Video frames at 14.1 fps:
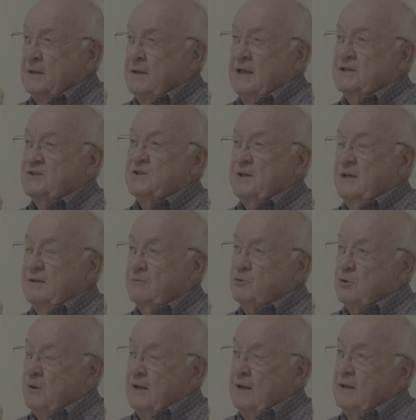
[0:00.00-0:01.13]
instead of
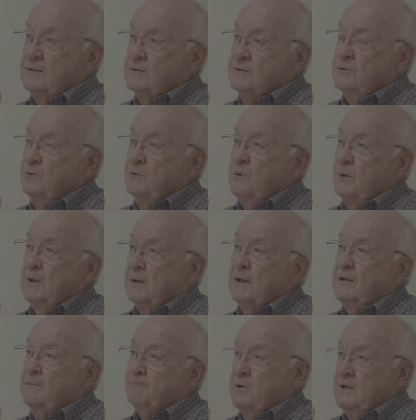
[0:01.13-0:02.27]
trying to
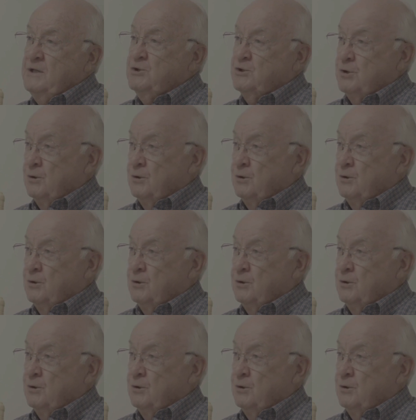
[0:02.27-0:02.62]
impeach